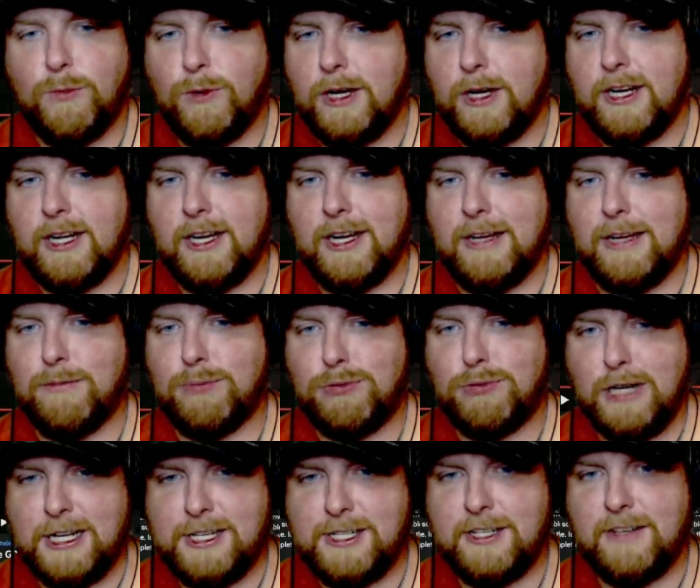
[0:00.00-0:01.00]
What an
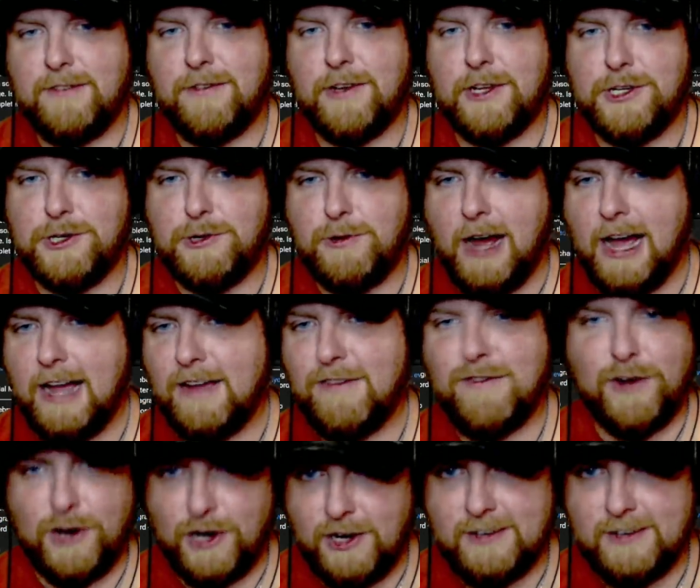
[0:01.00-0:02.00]
impressive
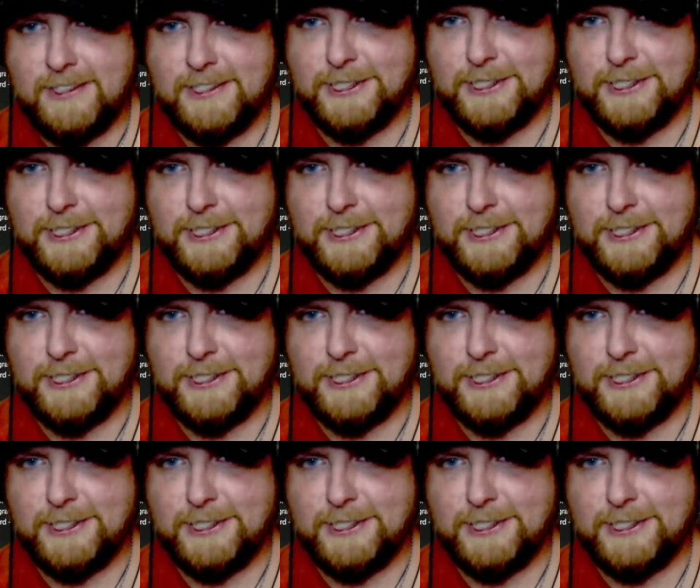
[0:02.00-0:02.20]
driver.